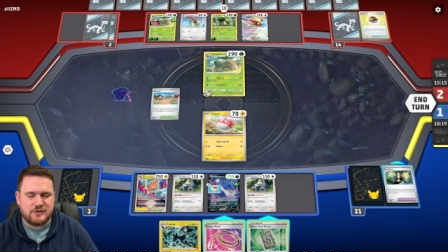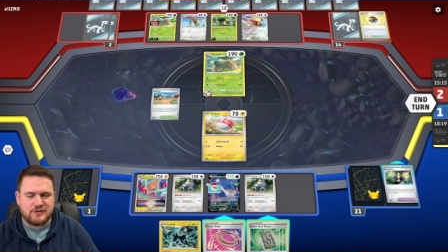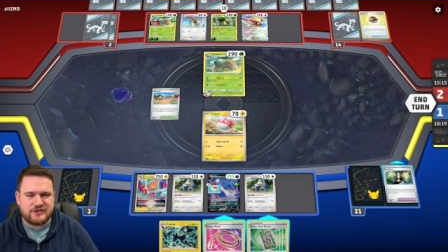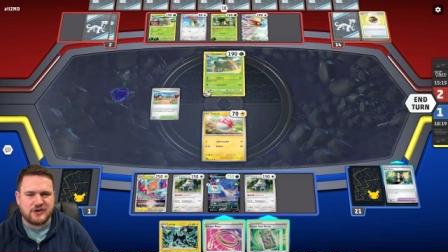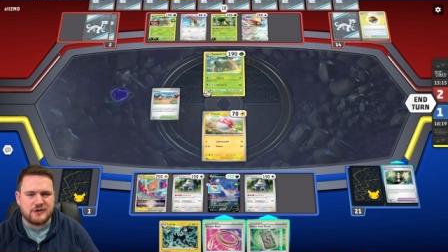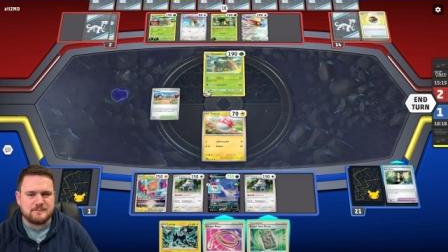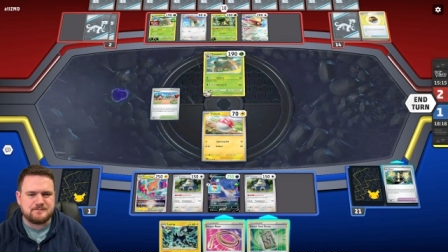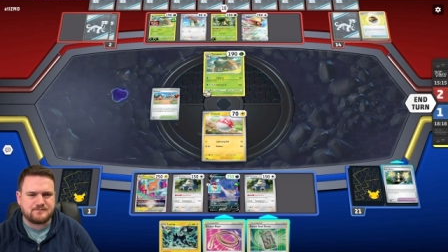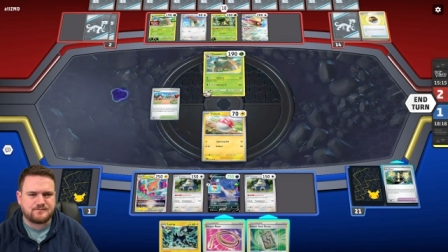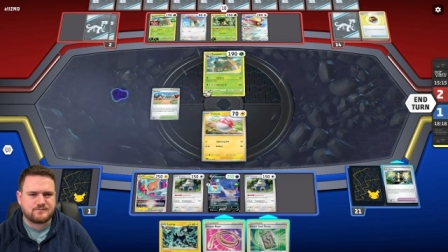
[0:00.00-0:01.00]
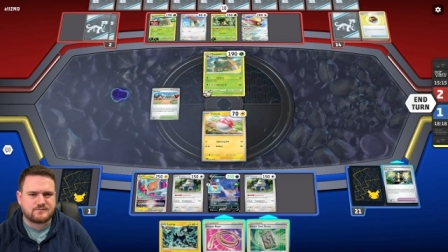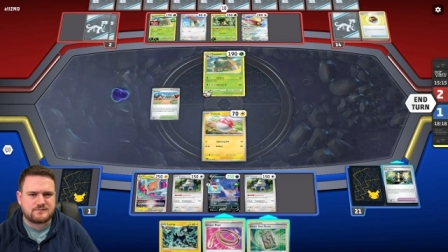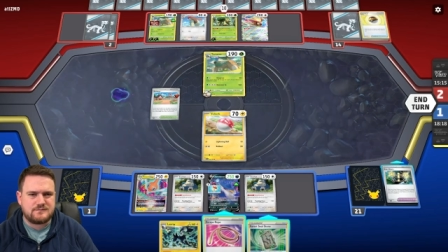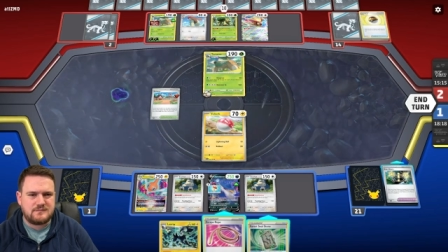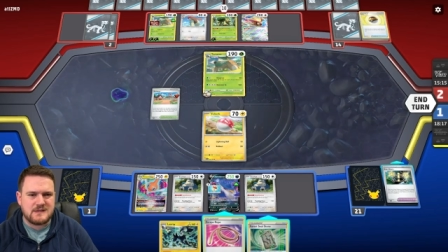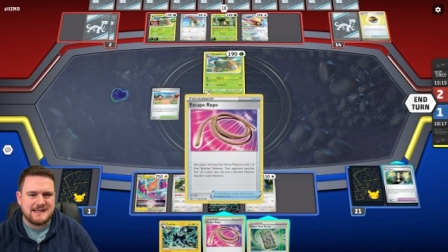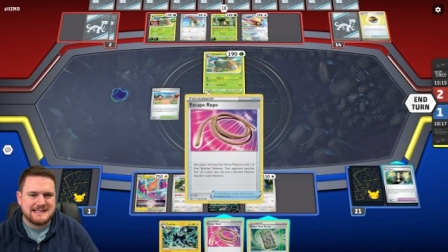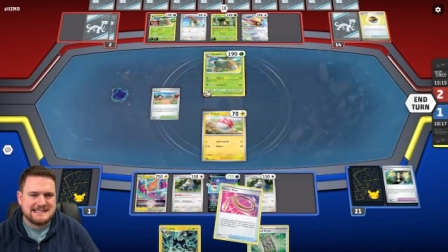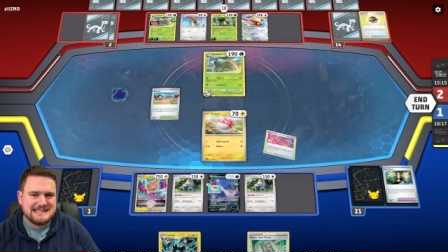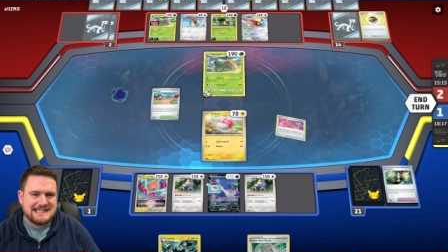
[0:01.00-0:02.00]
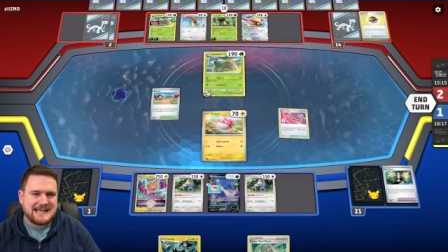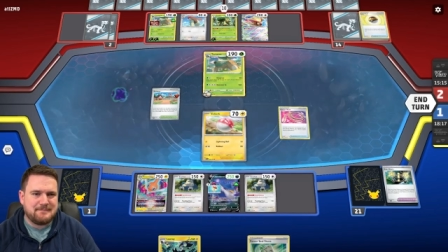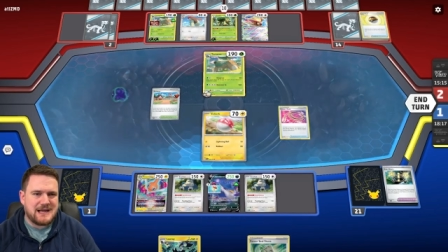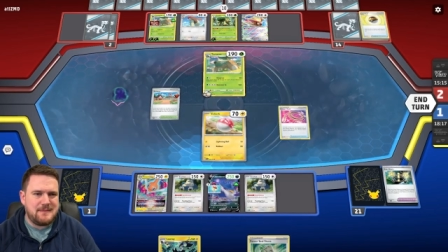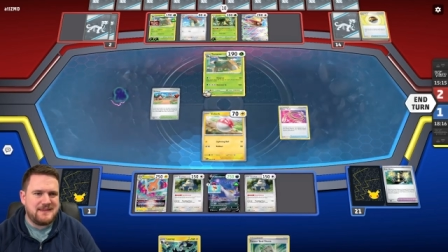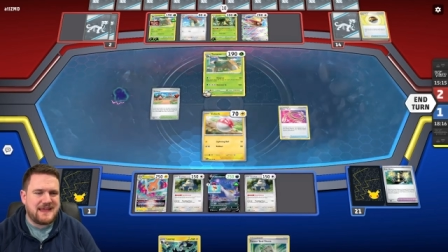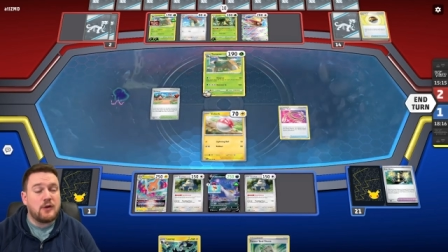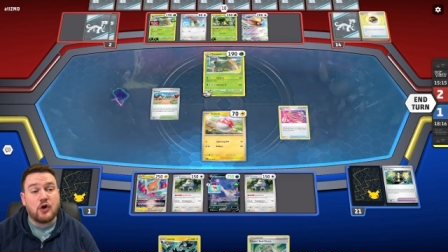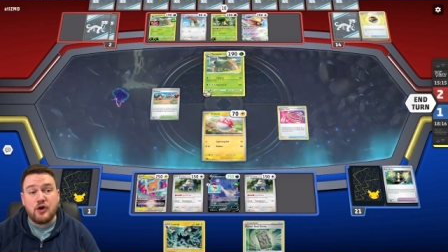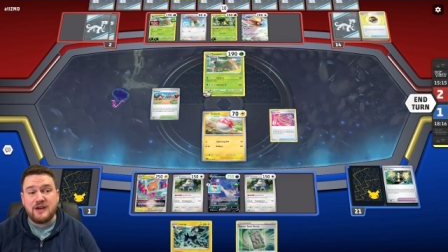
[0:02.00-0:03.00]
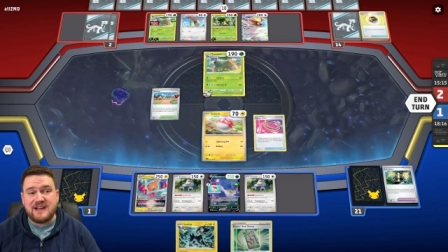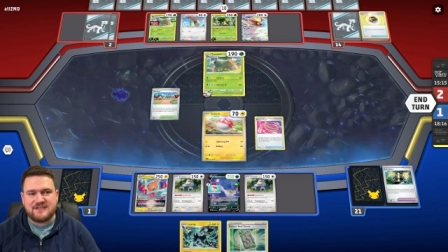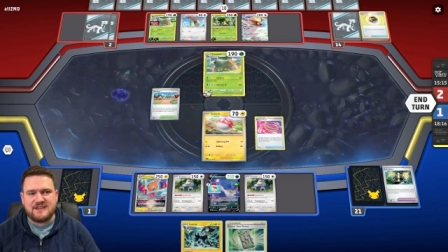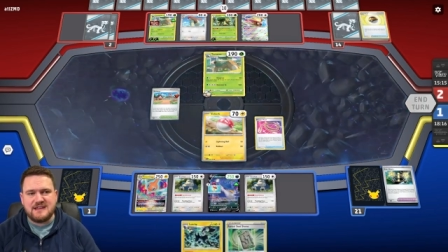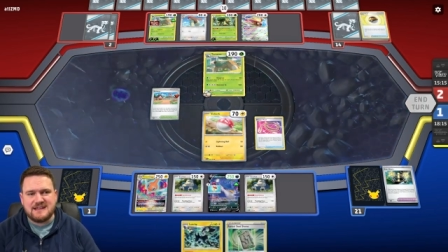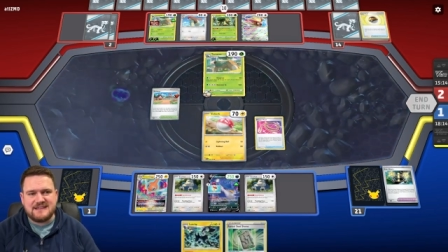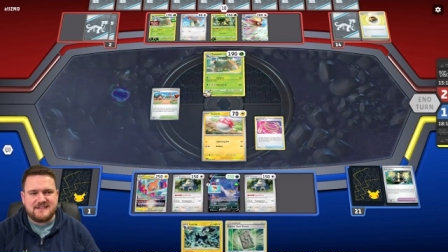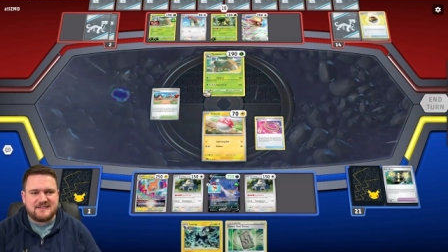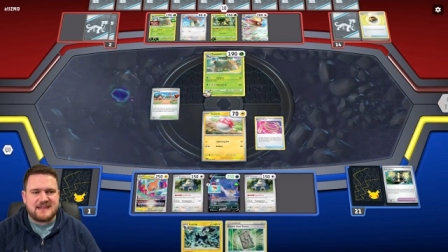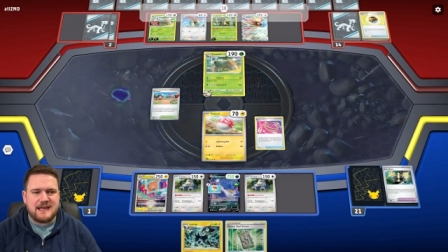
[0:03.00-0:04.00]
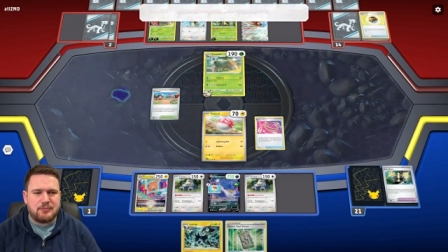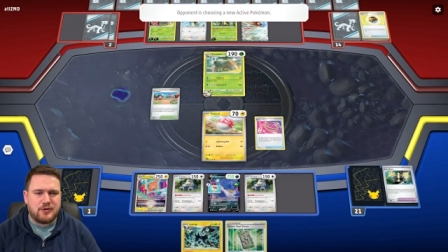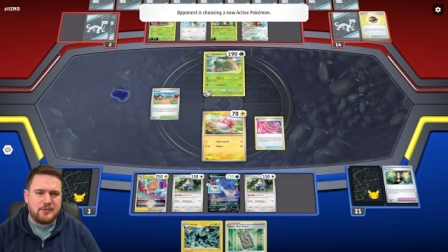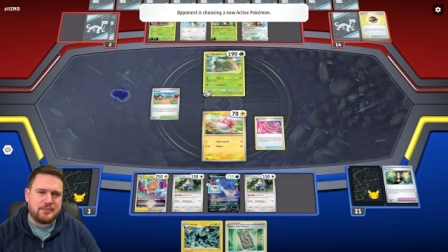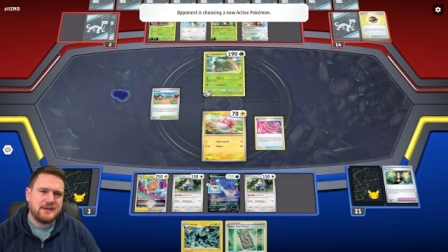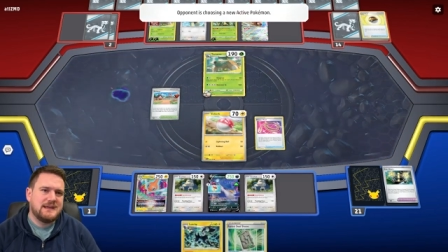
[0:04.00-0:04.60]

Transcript: Seal Stone. And maybe that'll hurt us here. Let's escape rope.